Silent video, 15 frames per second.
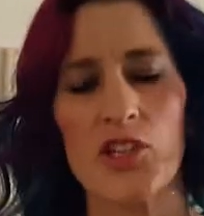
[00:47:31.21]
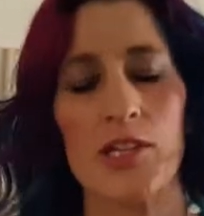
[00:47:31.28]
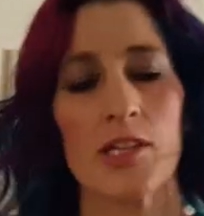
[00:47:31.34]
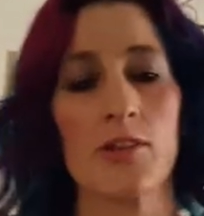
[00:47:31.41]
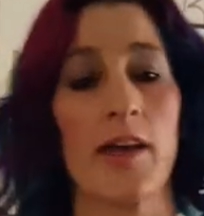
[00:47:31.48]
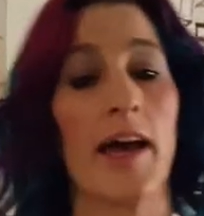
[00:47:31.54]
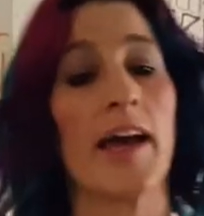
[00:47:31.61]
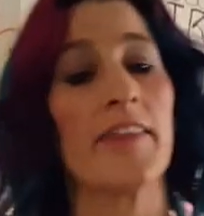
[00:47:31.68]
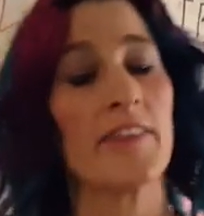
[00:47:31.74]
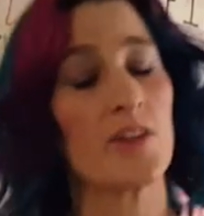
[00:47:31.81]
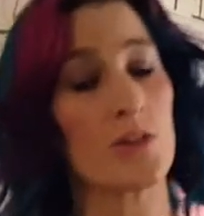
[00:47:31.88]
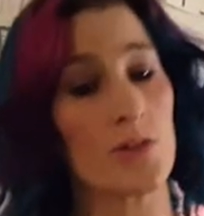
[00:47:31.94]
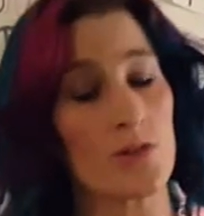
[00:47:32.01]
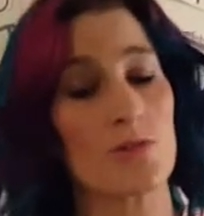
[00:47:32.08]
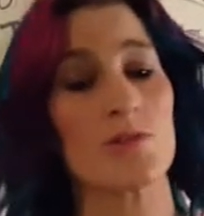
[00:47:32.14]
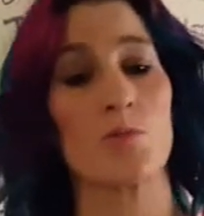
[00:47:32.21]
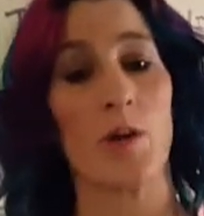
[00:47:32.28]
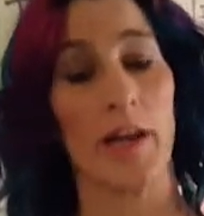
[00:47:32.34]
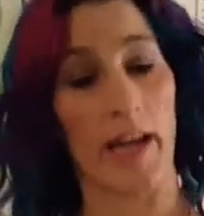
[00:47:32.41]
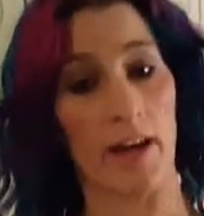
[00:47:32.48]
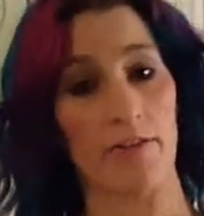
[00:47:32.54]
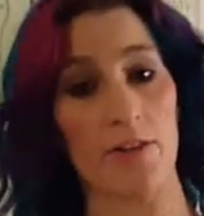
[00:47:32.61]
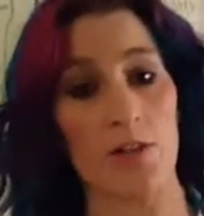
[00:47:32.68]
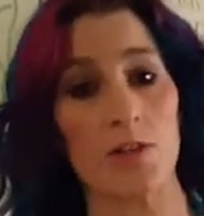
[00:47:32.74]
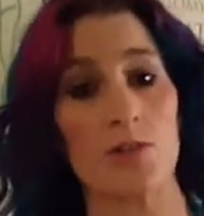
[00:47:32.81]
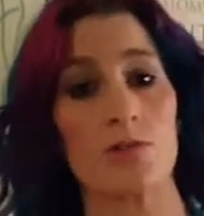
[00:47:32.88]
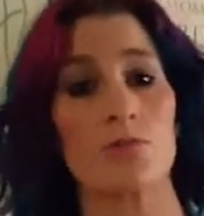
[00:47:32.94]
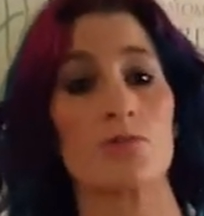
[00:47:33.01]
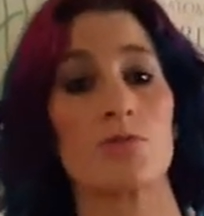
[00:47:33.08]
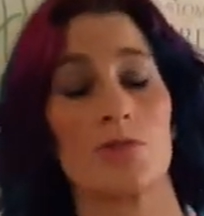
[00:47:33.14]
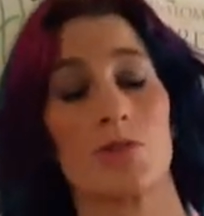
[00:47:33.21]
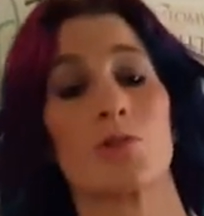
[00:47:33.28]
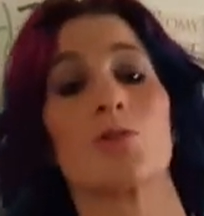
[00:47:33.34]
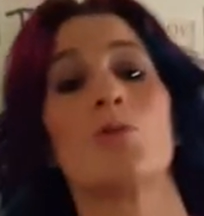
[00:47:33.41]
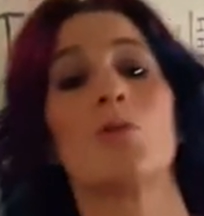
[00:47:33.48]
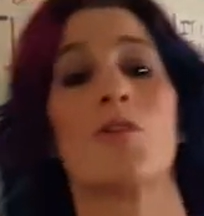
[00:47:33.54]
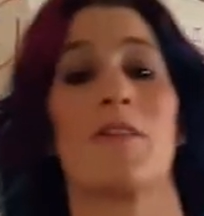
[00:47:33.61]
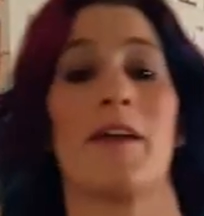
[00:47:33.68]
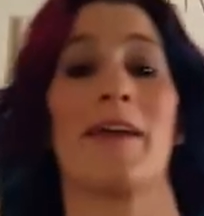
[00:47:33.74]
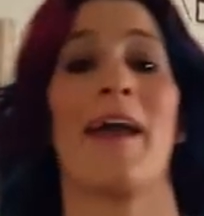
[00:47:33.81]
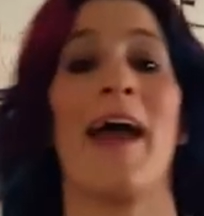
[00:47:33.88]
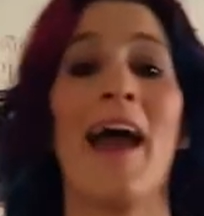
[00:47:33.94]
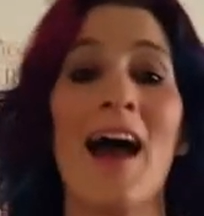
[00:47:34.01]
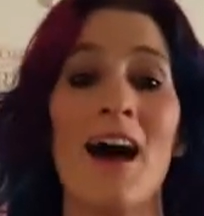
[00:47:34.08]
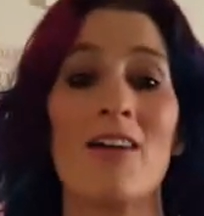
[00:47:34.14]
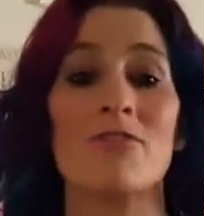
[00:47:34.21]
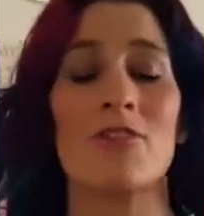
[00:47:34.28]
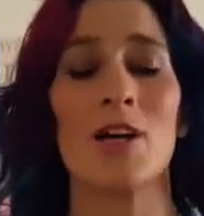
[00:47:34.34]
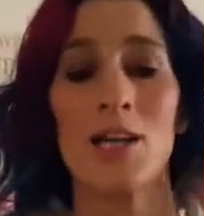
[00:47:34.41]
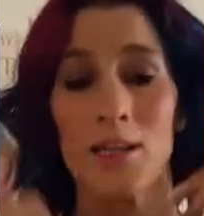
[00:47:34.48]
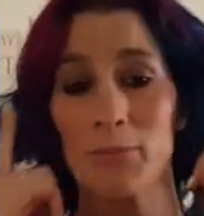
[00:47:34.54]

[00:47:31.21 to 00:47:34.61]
Do you think you're that? And they'll use whatever tool they have,